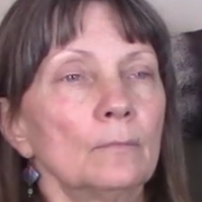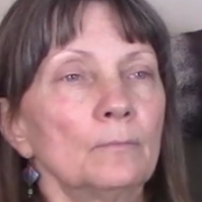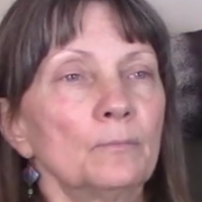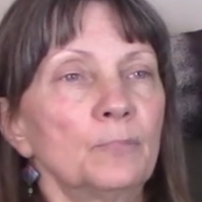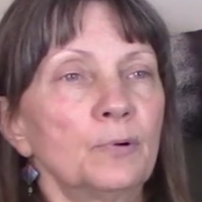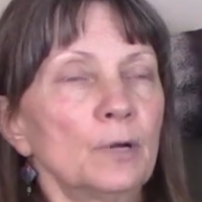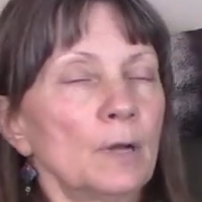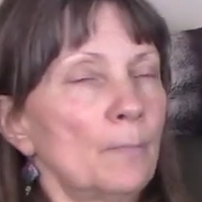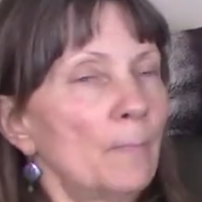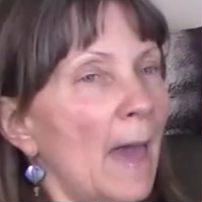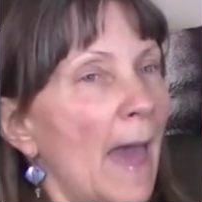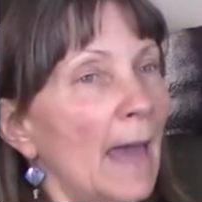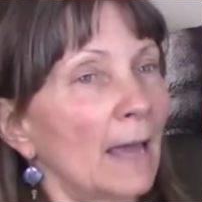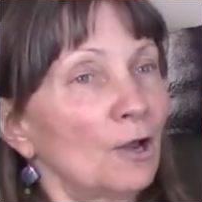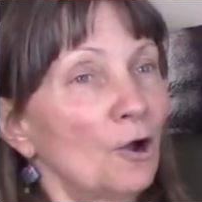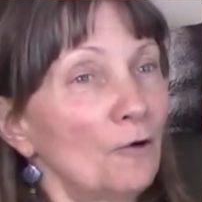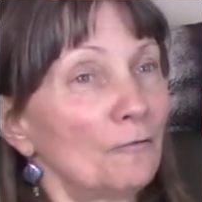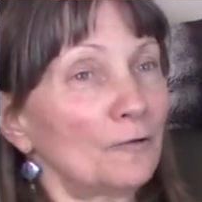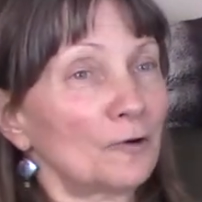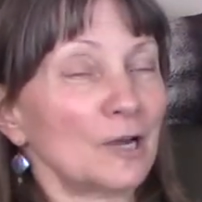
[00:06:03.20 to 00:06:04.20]
put a
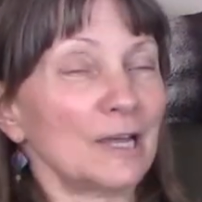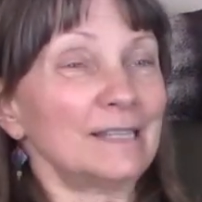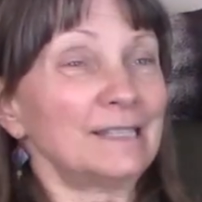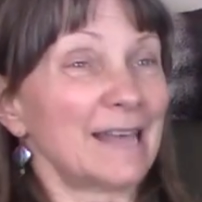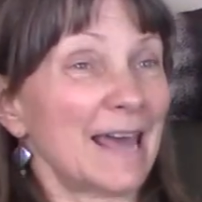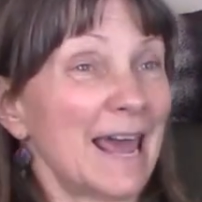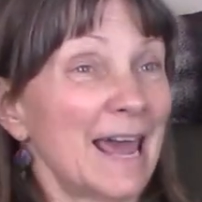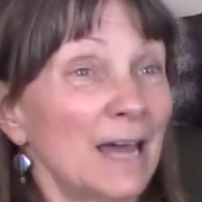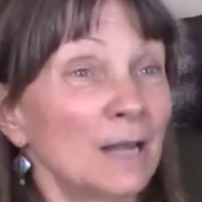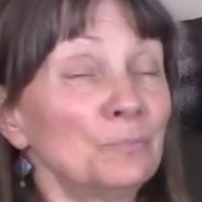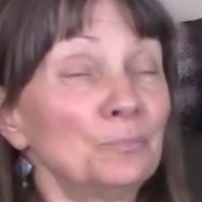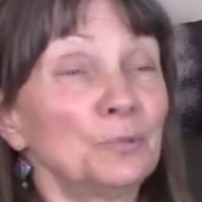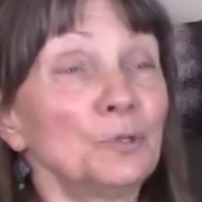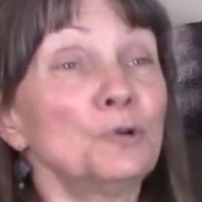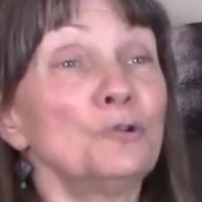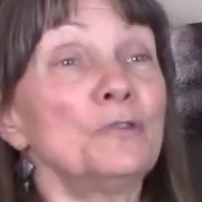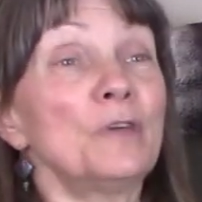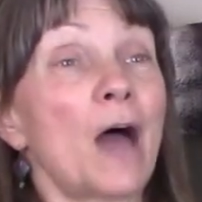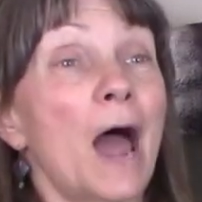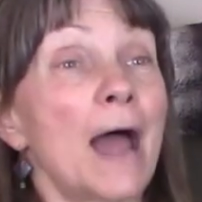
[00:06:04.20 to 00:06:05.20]
bag over his hand,
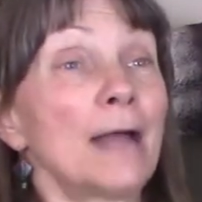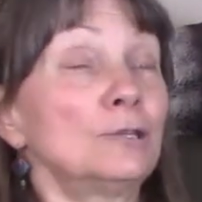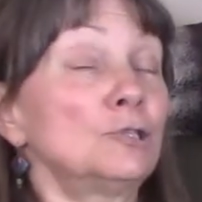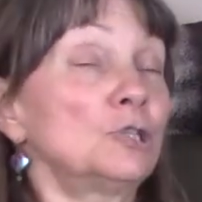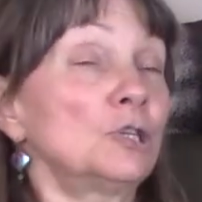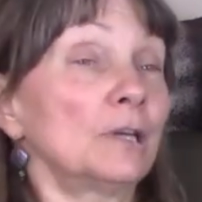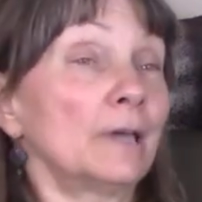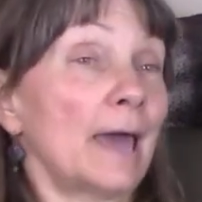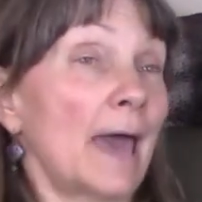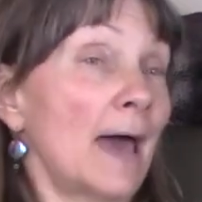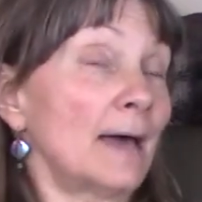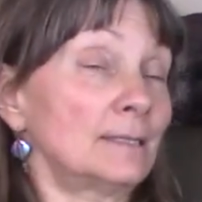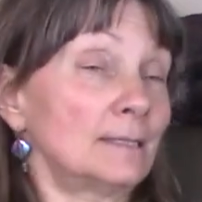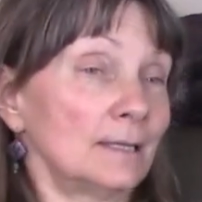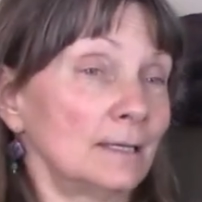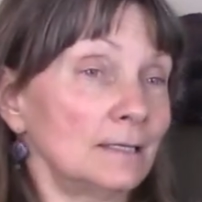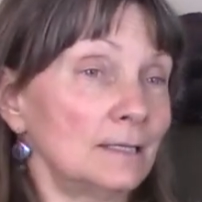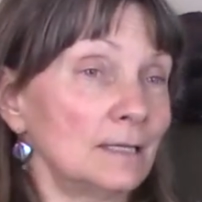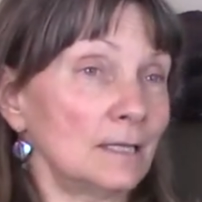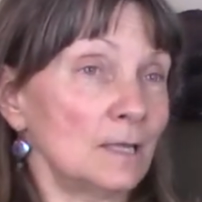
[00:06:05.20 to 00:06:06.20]
blew the hydrogen gas
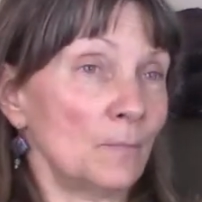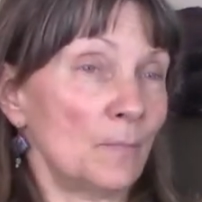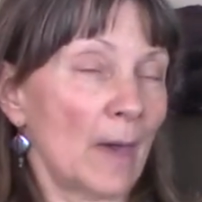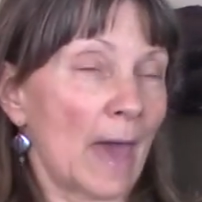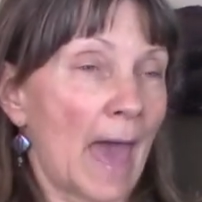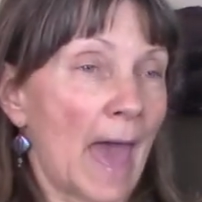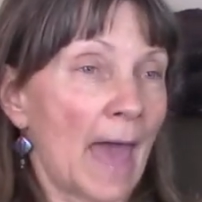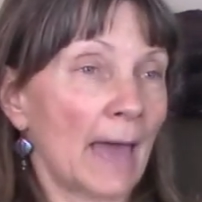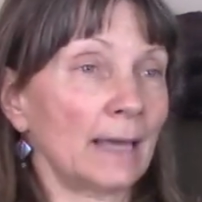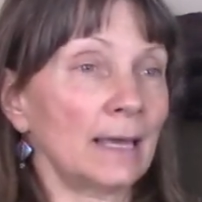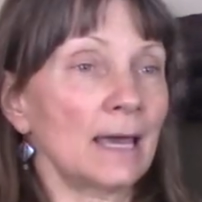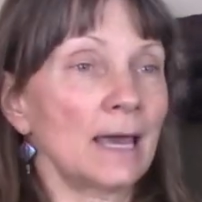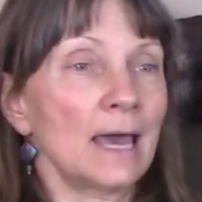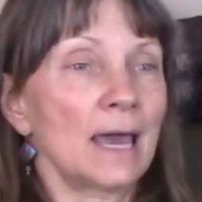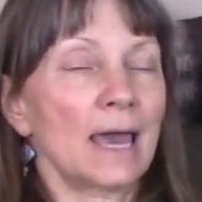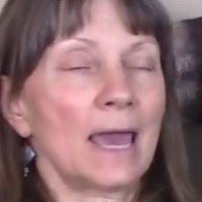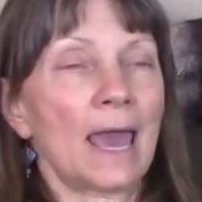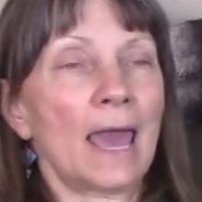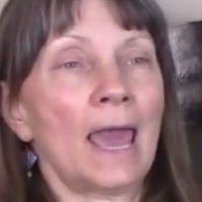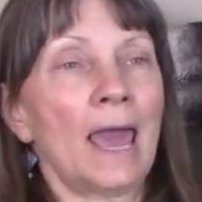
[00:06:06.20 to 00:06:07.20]
into the bag,
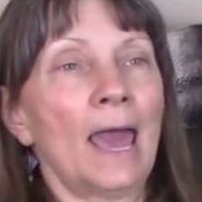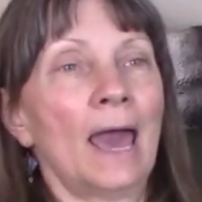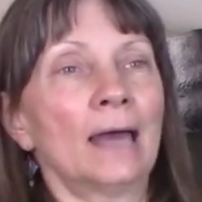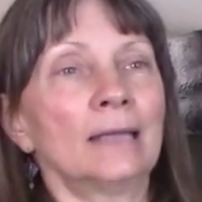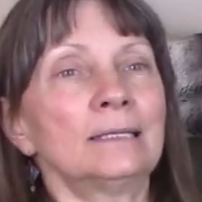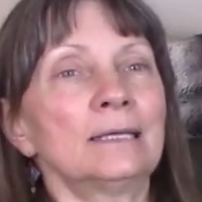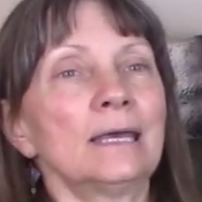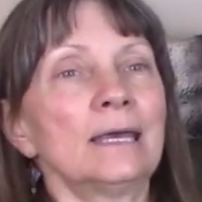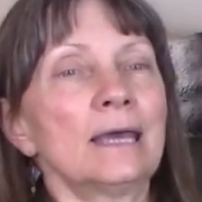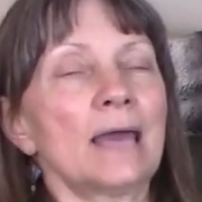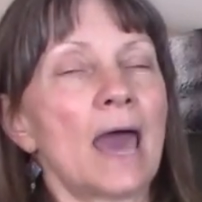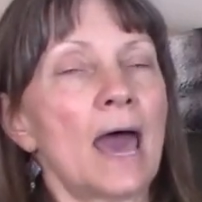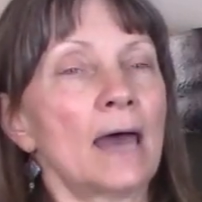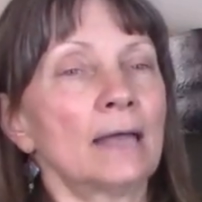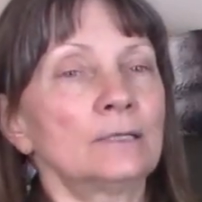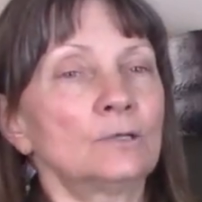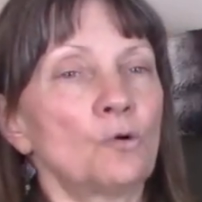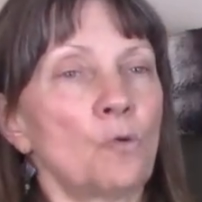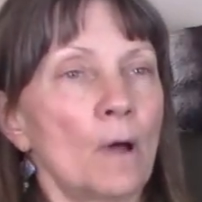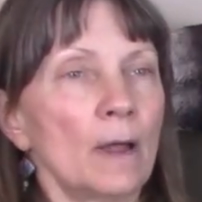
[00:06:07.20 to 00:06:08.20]
and he
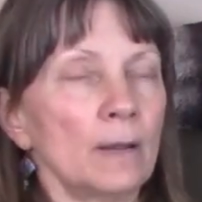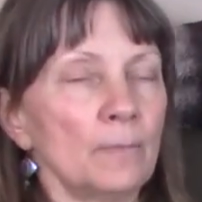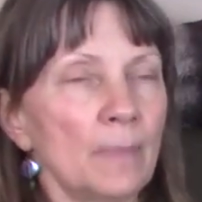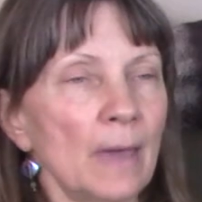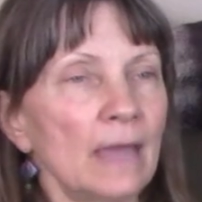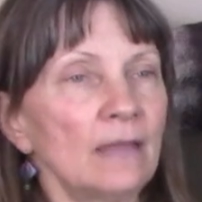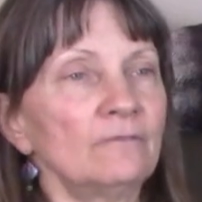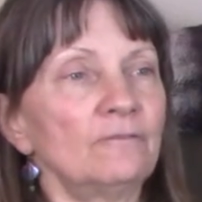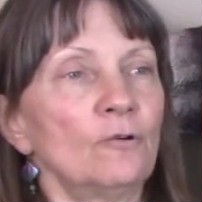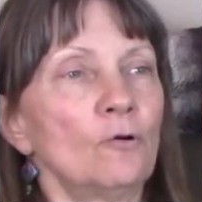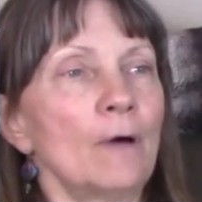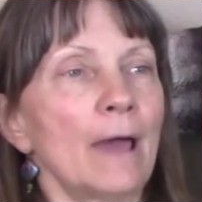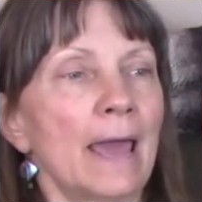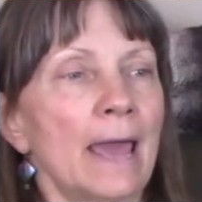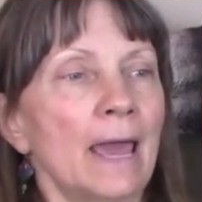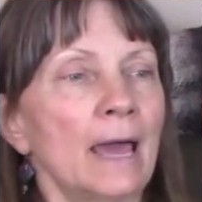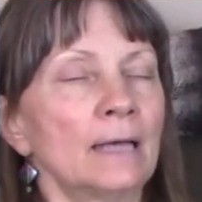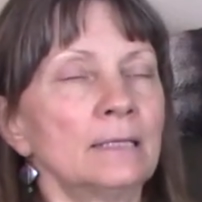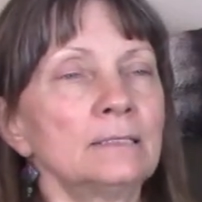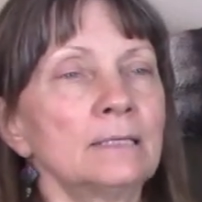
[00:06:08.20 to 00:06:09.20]
had quite a painful
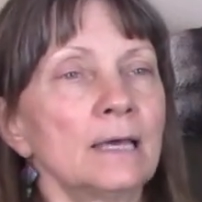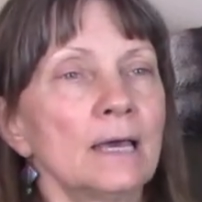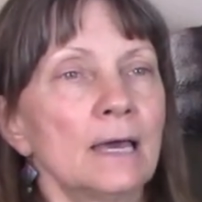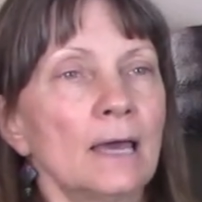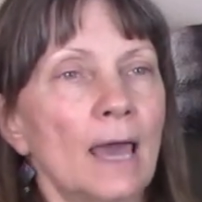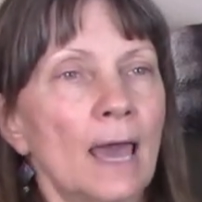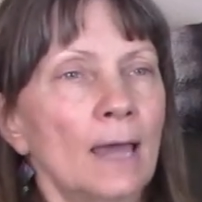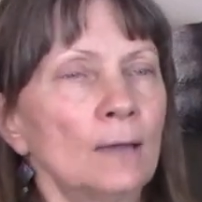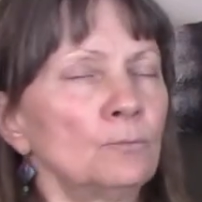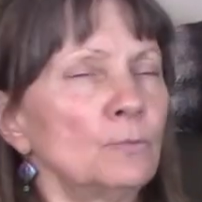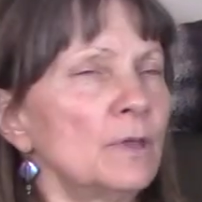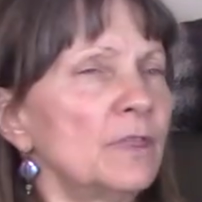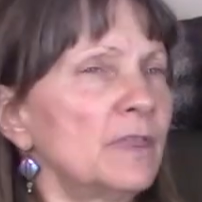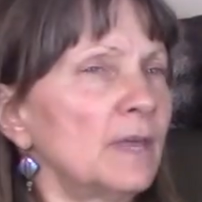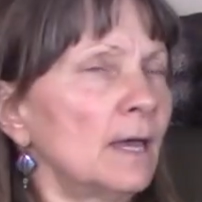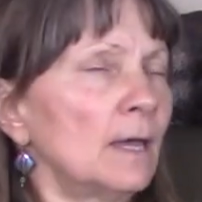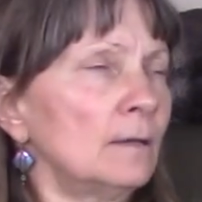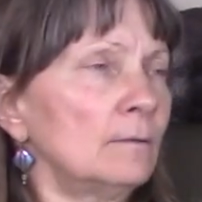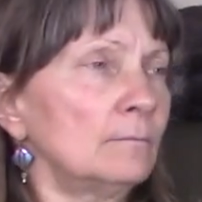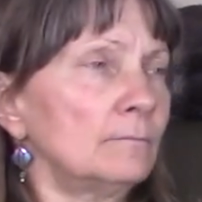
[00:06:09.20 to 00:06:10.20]
hand. And
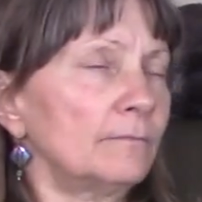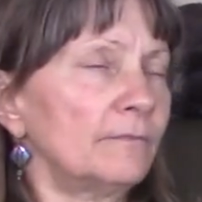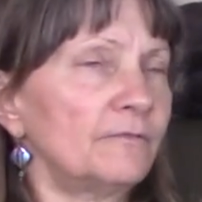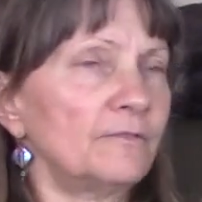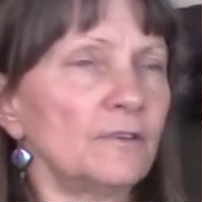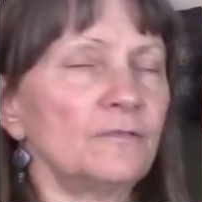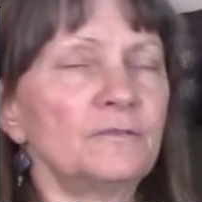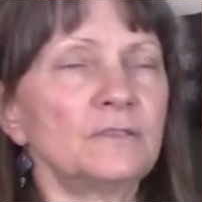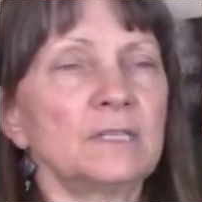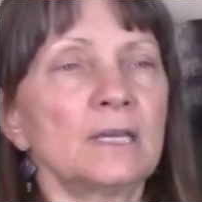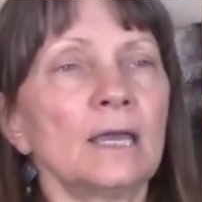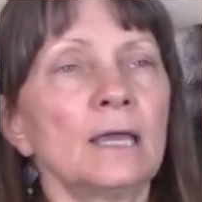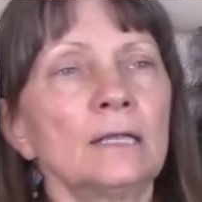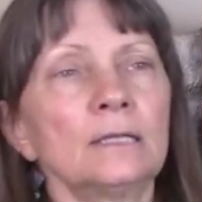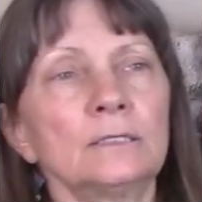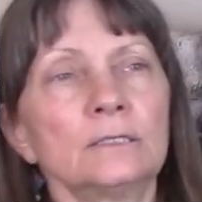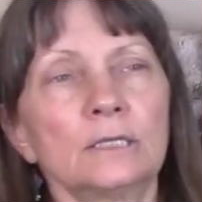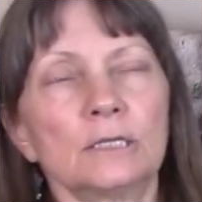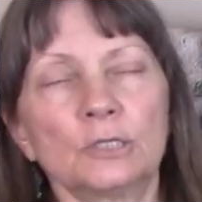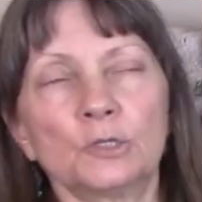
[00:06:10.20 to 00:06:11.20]
within
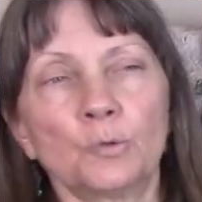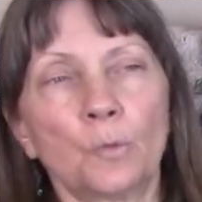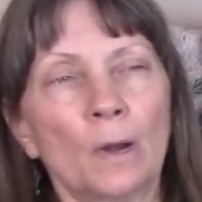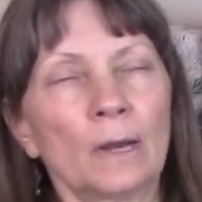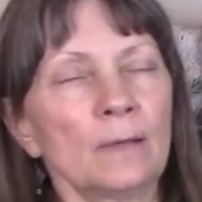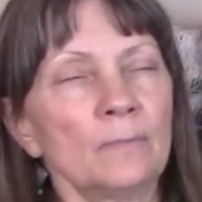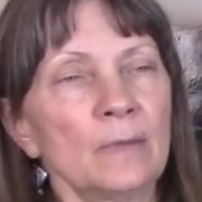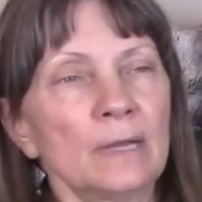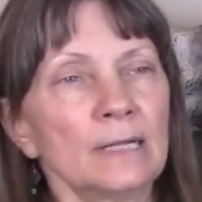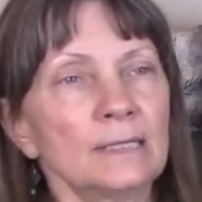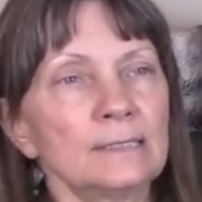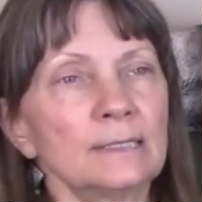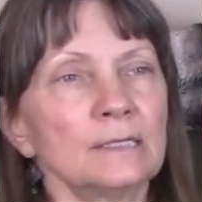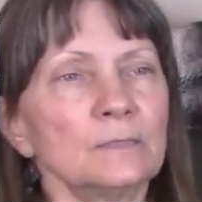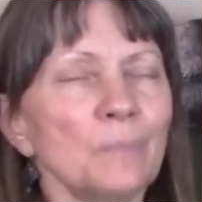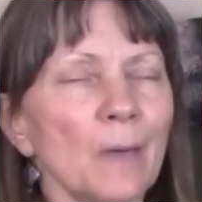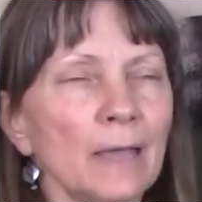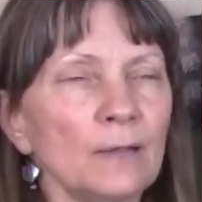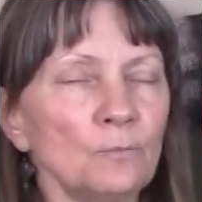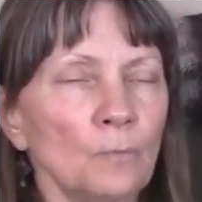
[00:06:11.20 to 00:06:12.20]
15 to 20 minutes, his
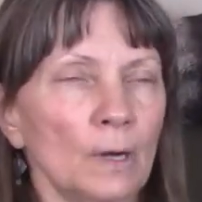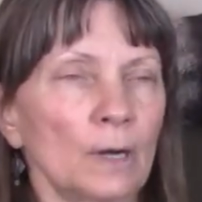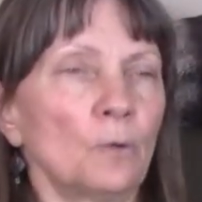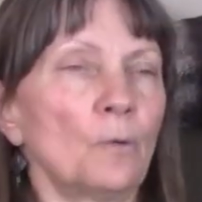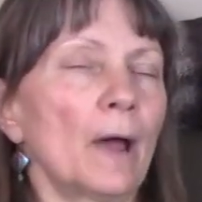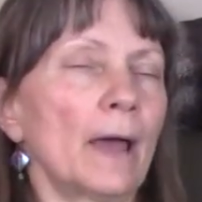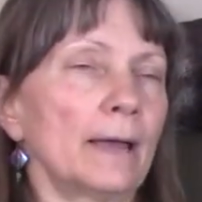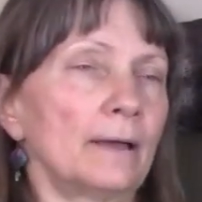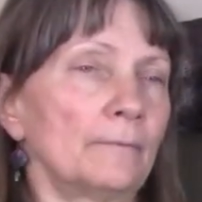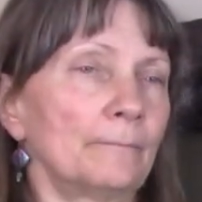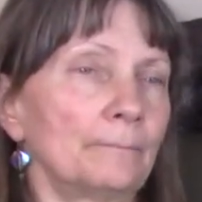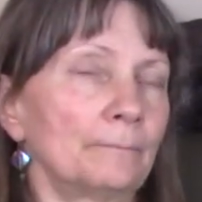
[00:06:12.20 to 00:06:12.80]
pain went away.